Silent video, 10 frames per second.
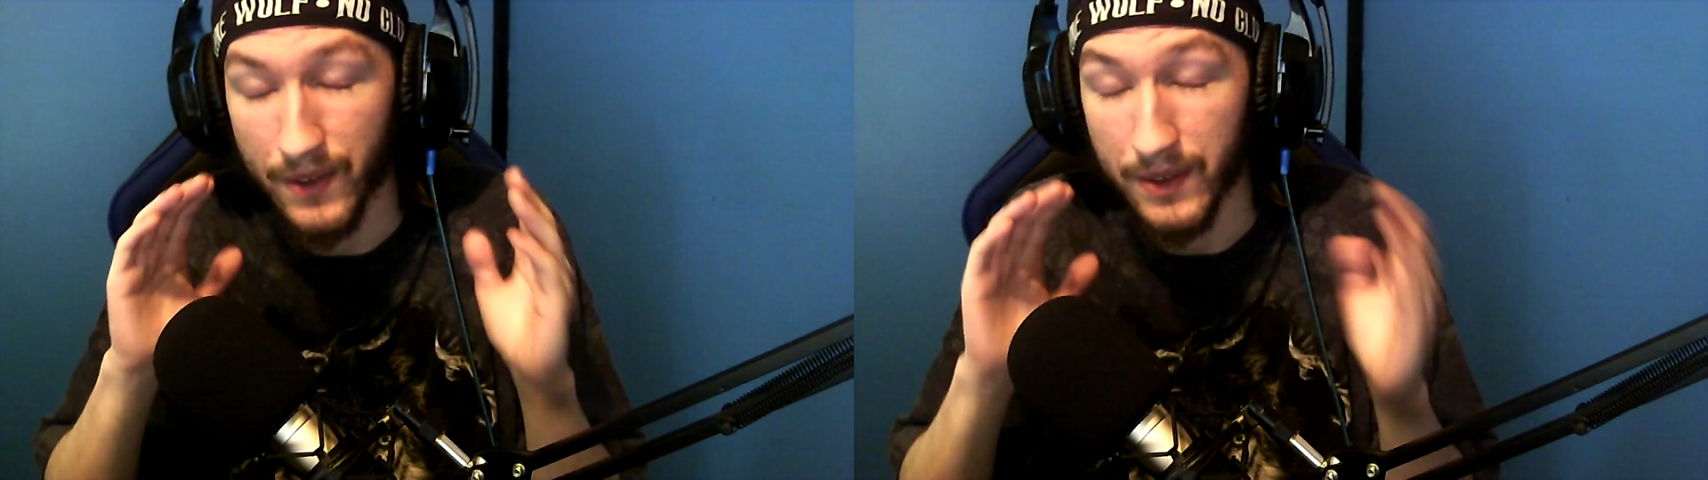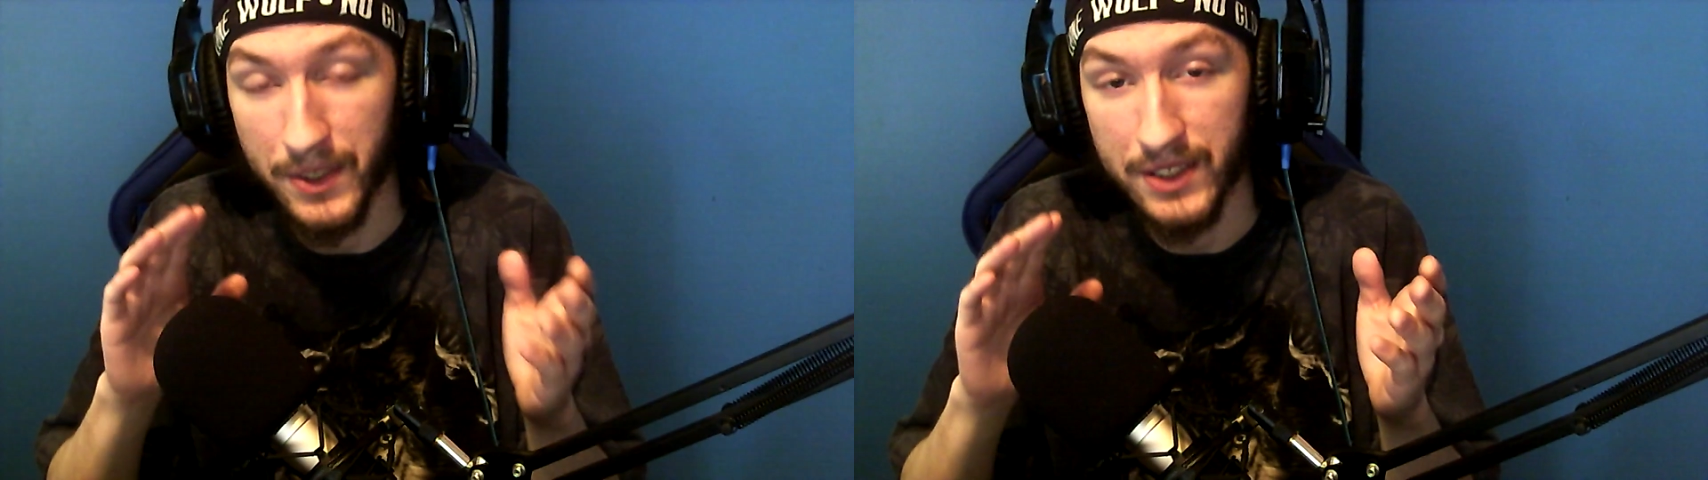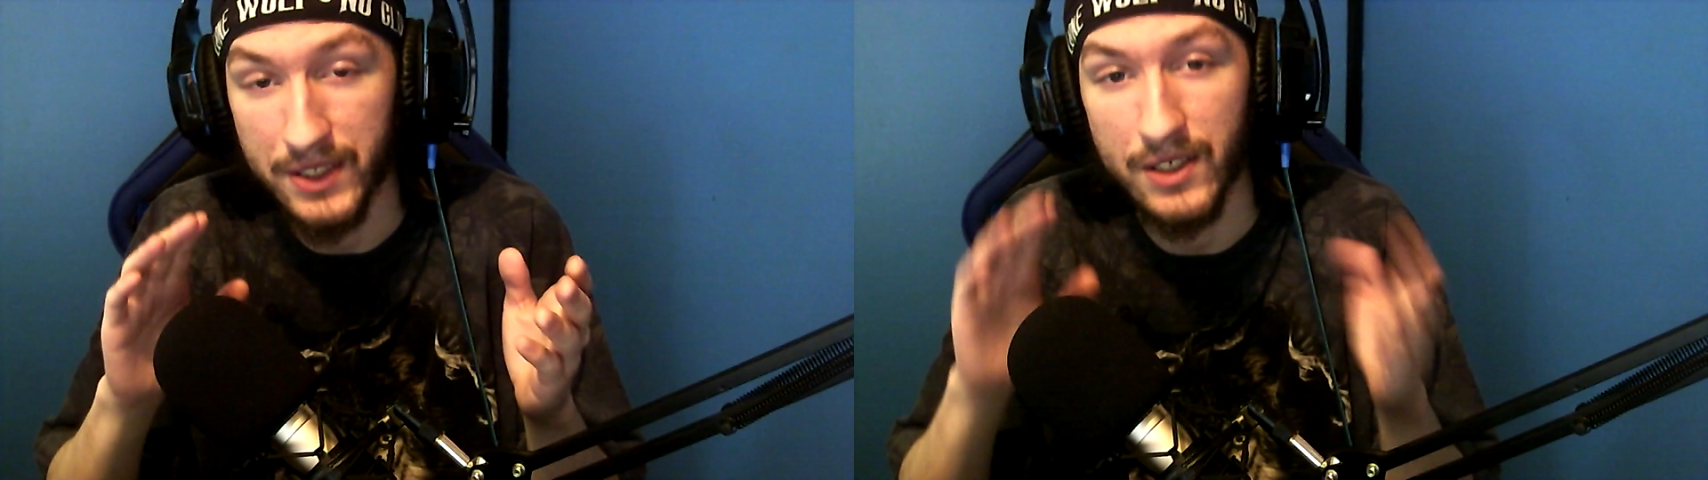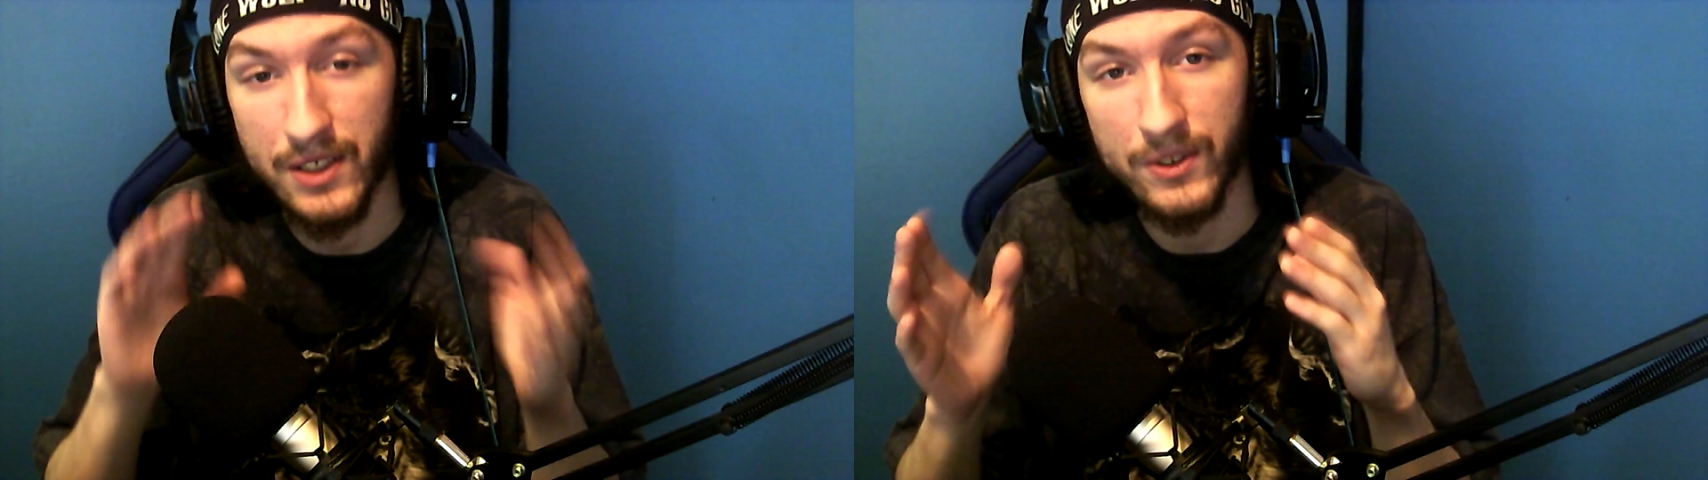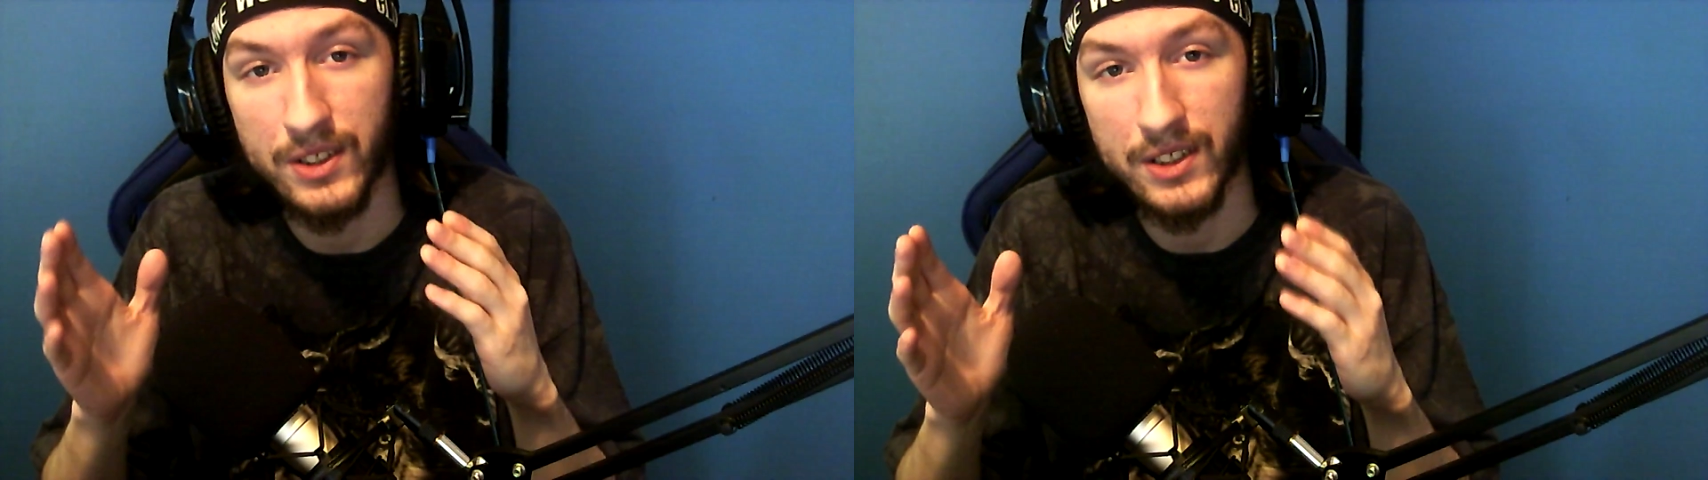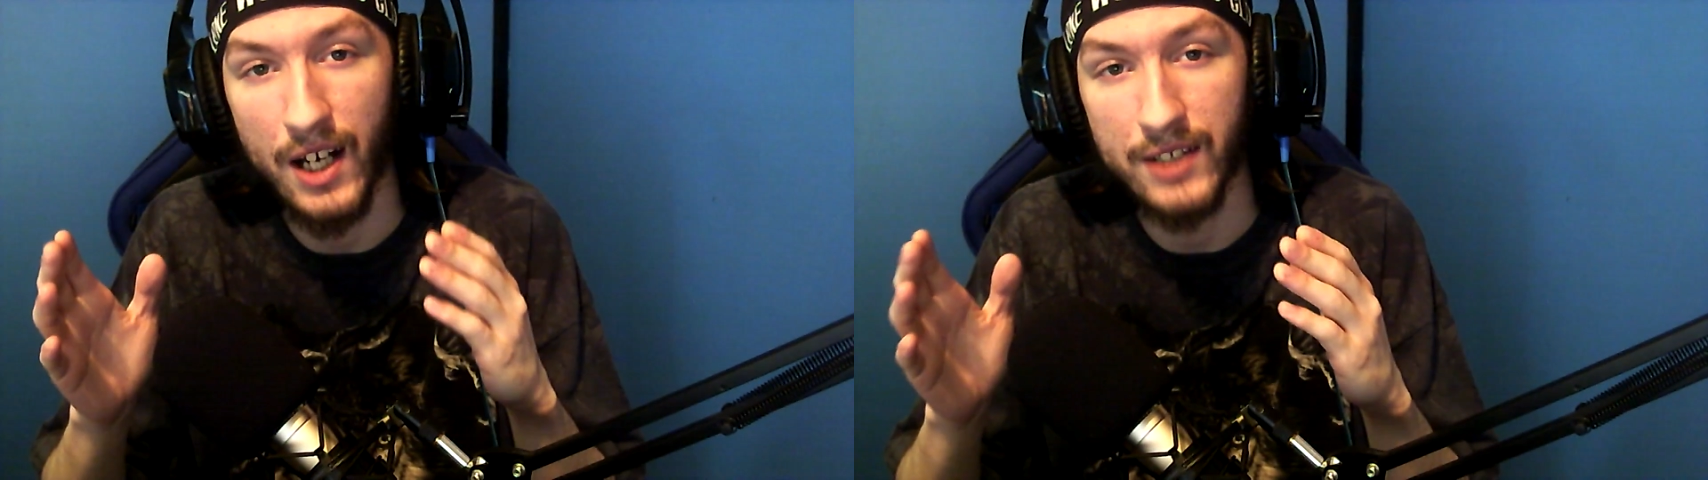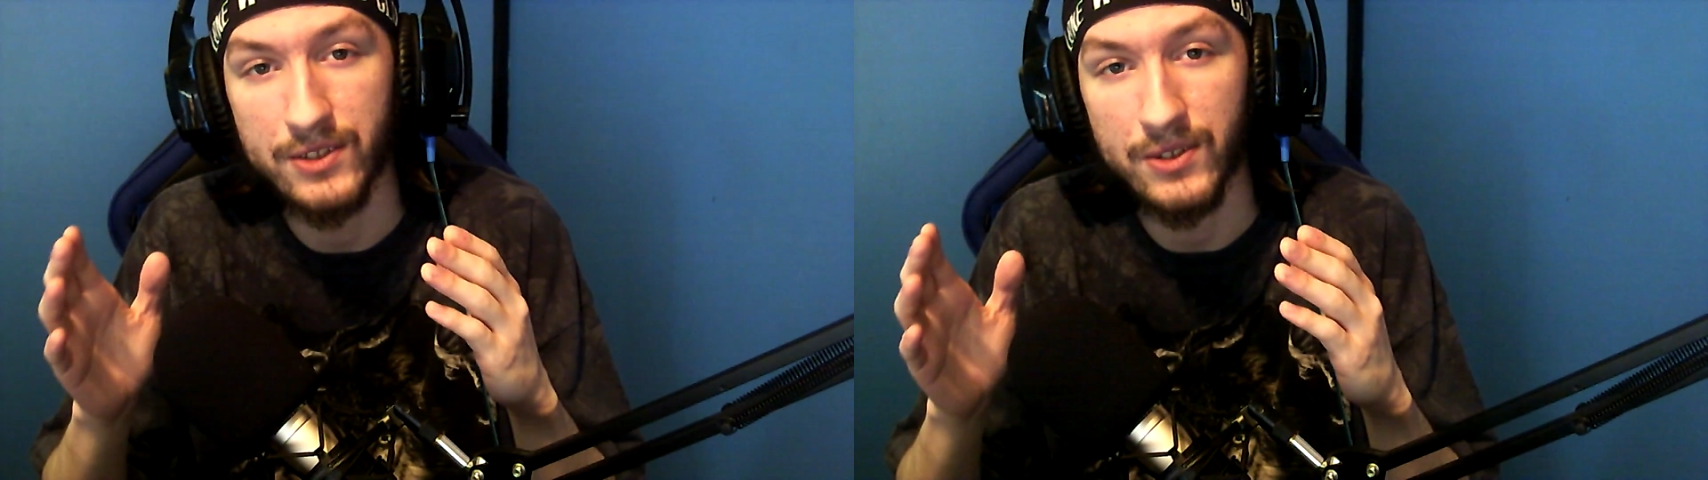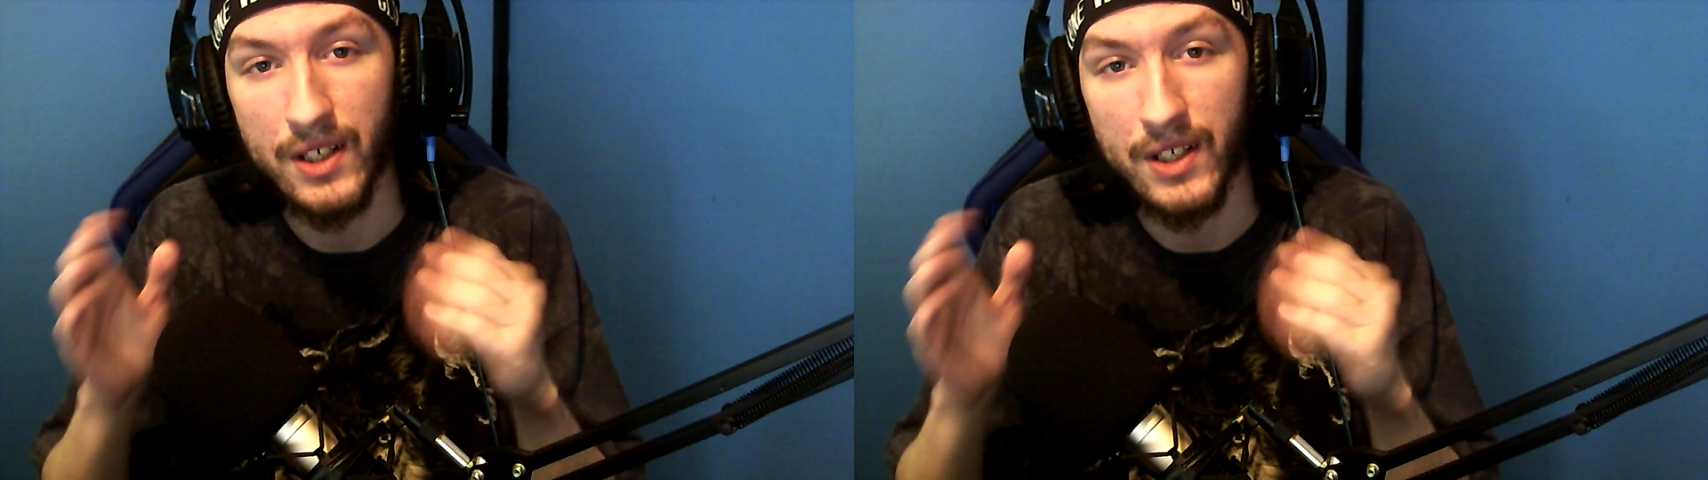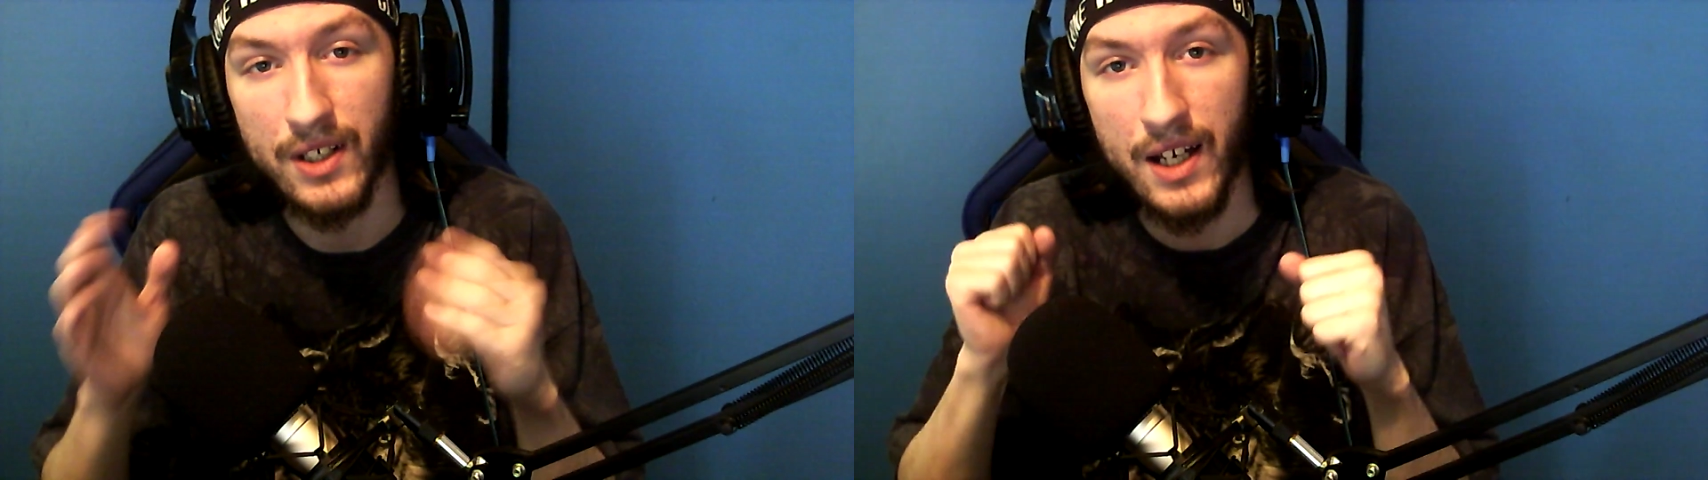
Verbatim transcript: from the PC over to the console.